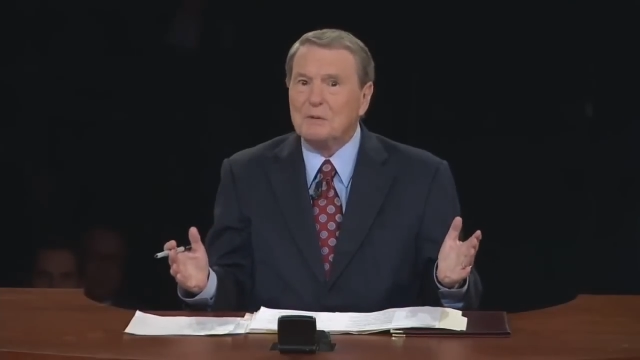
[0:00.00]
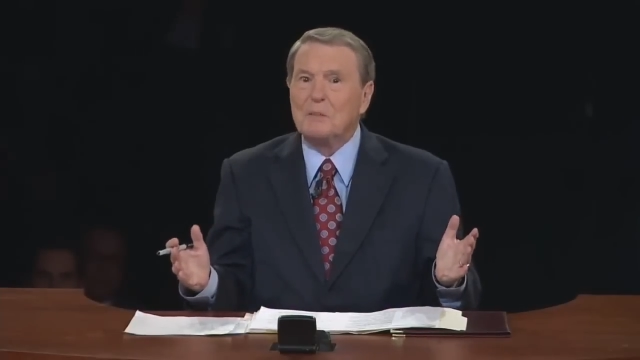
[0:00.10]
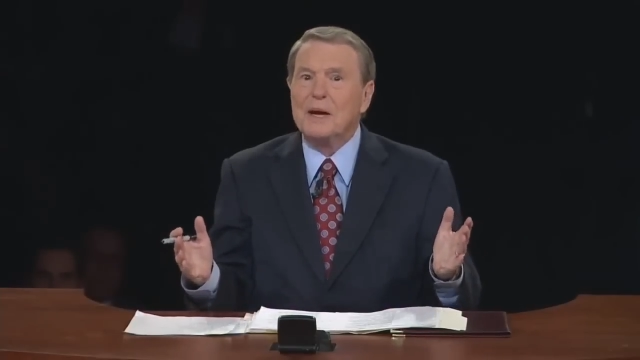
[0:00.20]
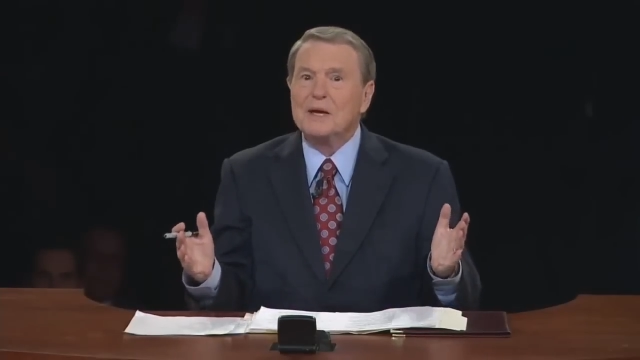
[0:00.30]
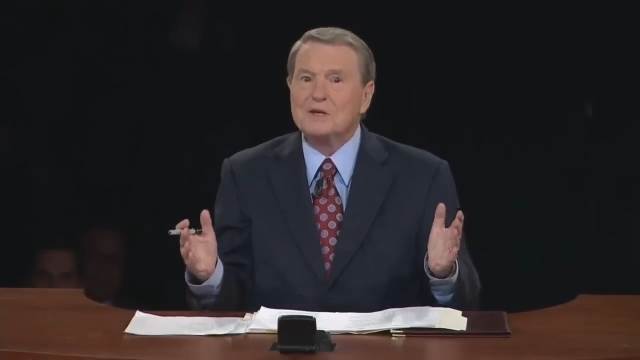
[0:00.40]

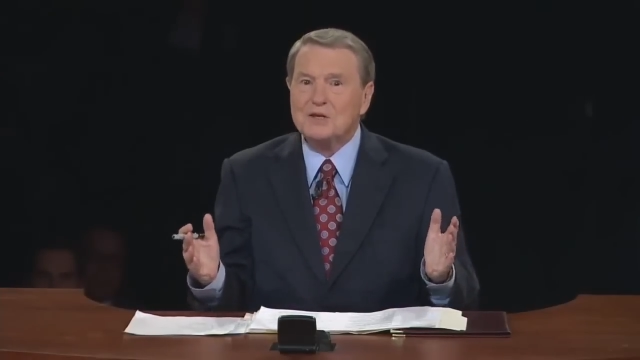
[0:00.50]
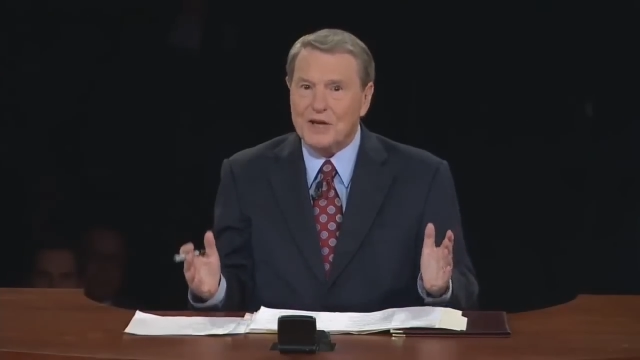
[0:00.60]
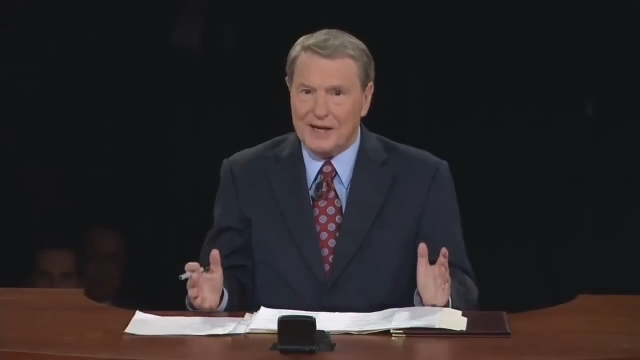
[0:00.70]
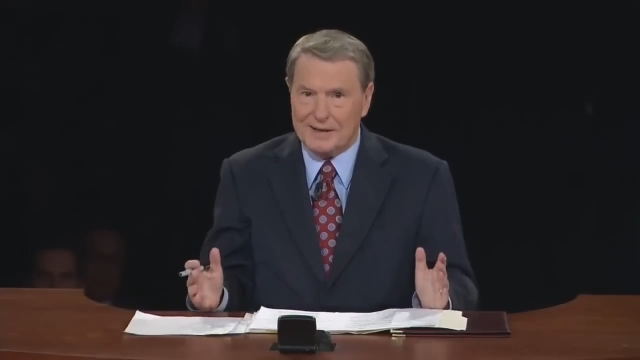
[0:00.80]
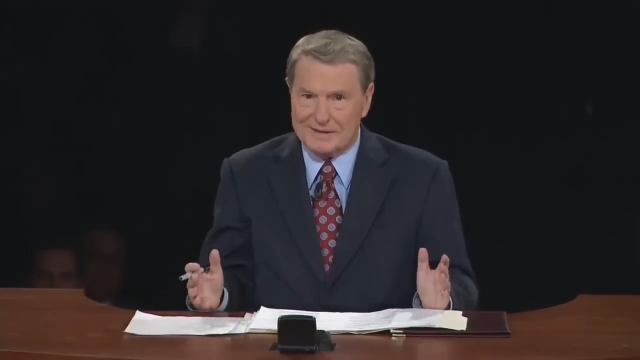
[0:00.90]
no
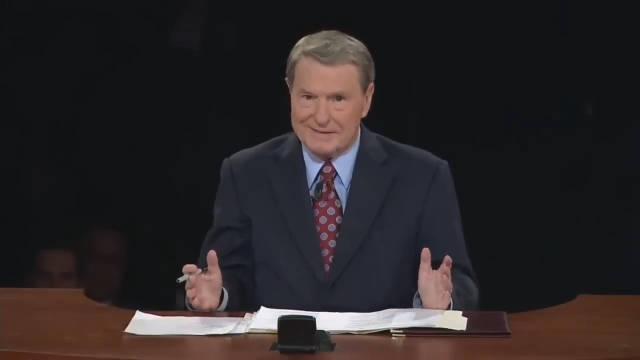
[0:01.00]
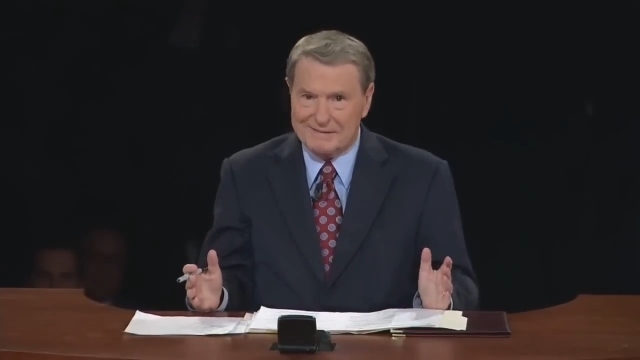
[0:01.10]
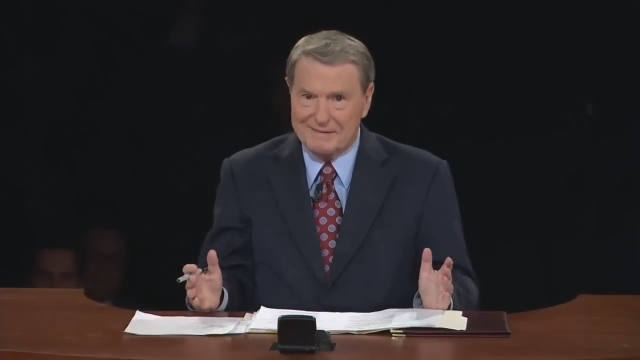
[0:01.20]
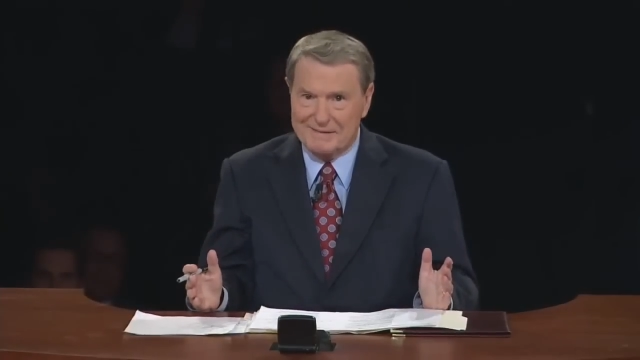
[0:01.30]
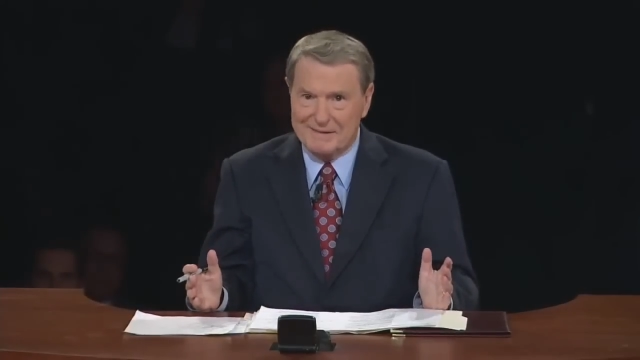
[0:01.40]
machetes.
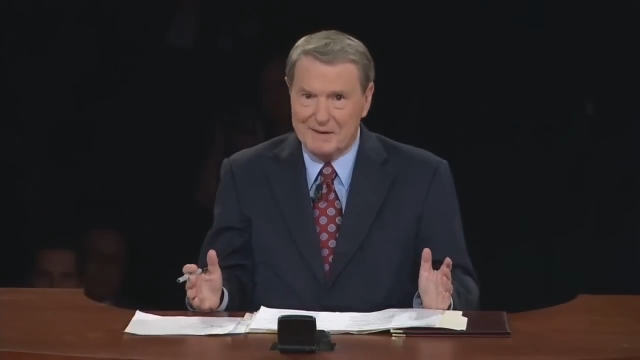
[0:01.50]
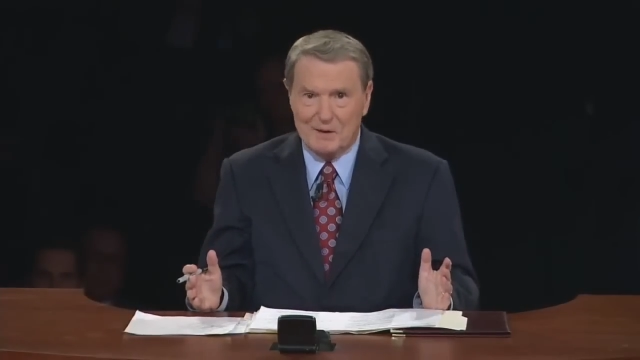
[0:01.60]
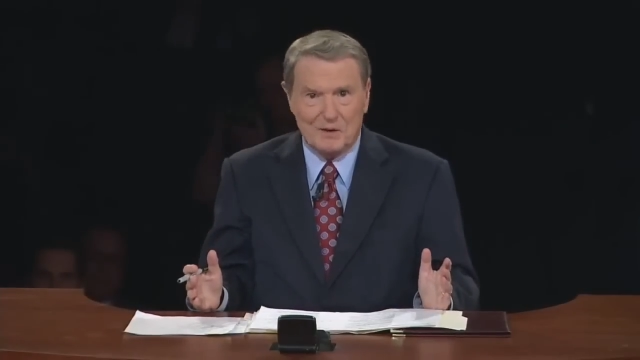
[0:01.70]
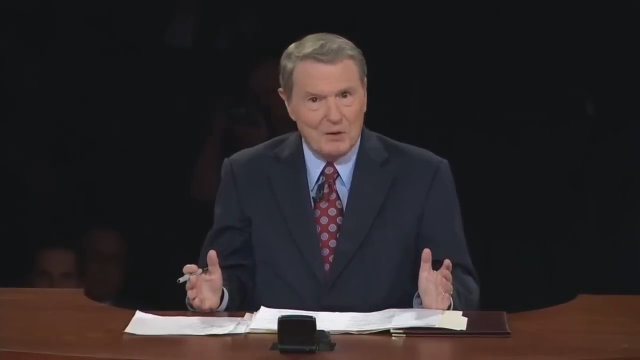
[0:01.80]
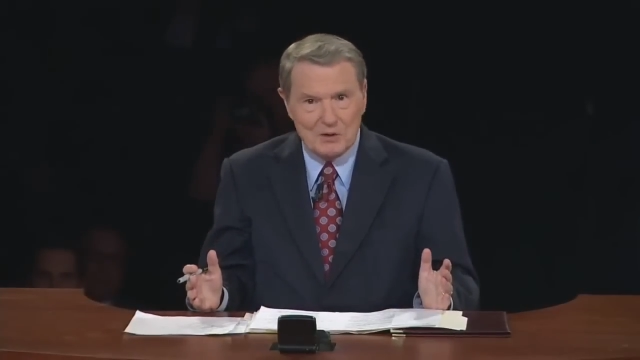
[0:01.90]

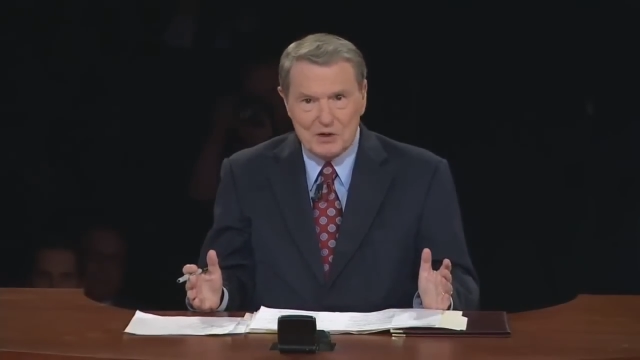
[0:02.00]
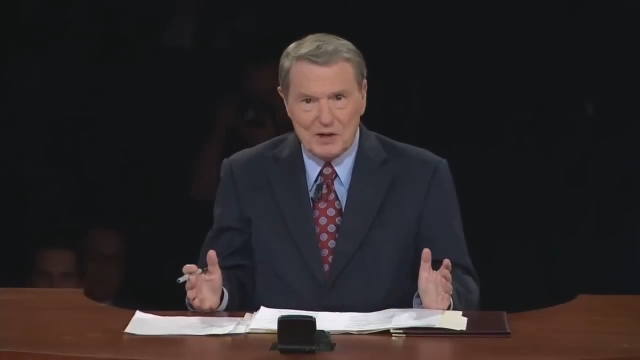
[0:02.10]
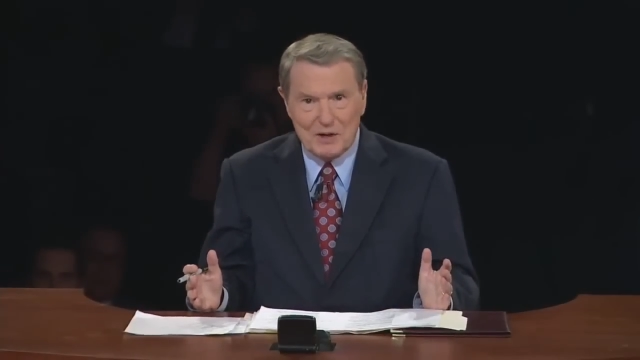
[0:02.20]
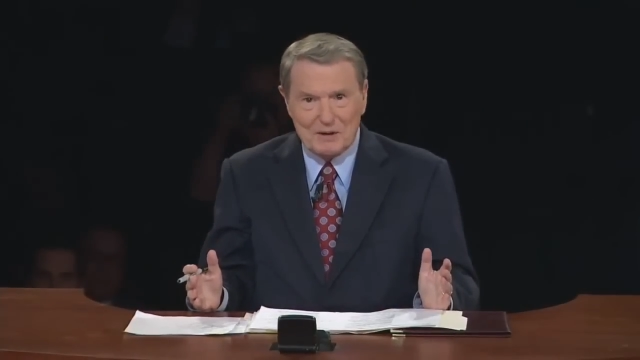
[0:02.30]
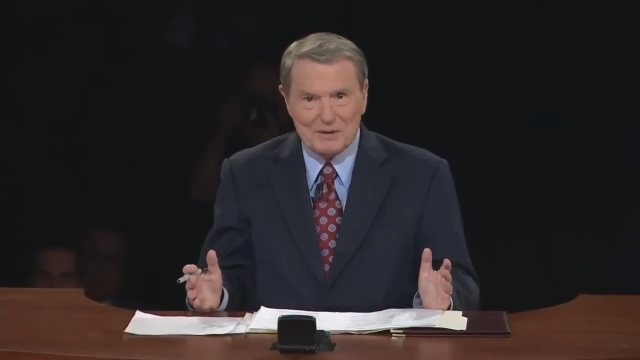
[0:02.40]

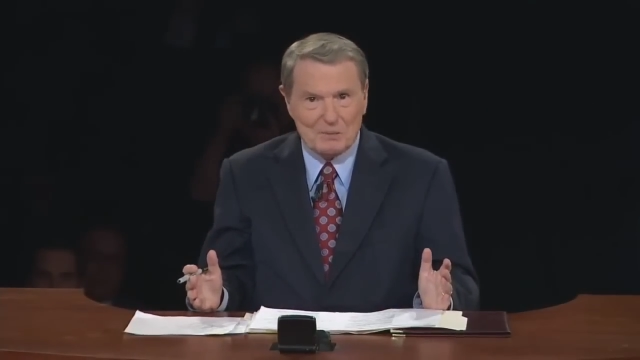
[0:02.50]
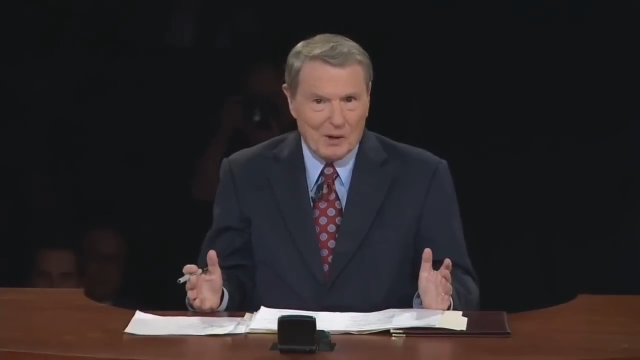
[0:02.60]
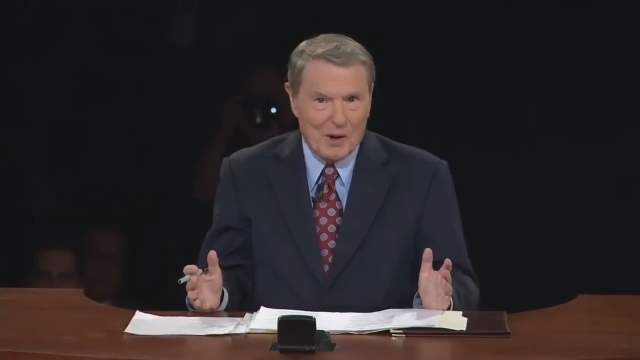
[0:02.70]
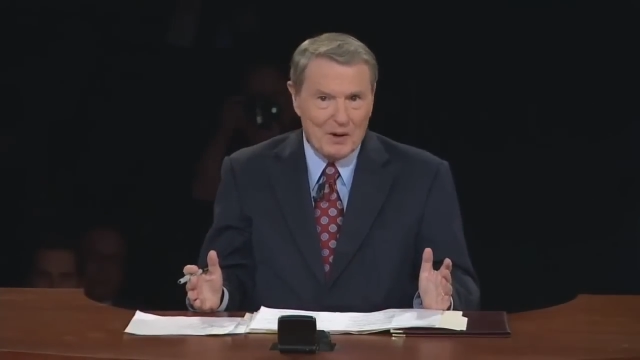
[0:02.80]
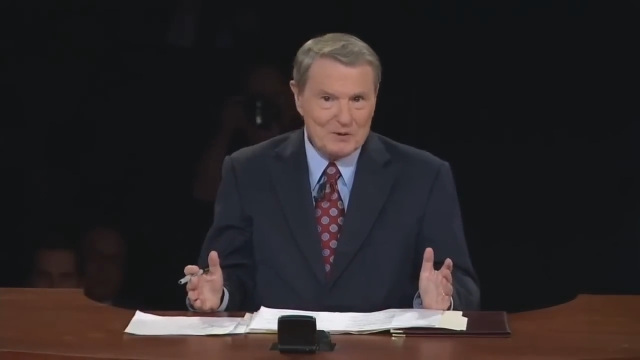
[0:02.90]
Lotion,
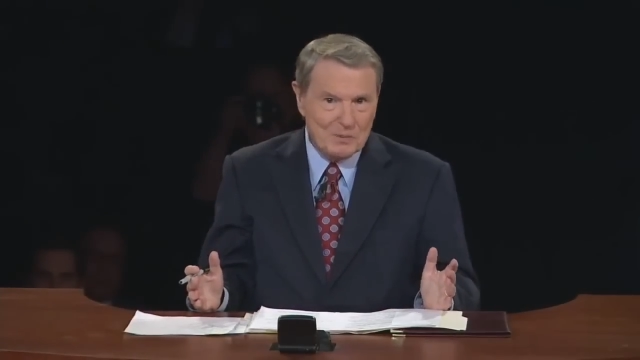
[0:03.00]
raw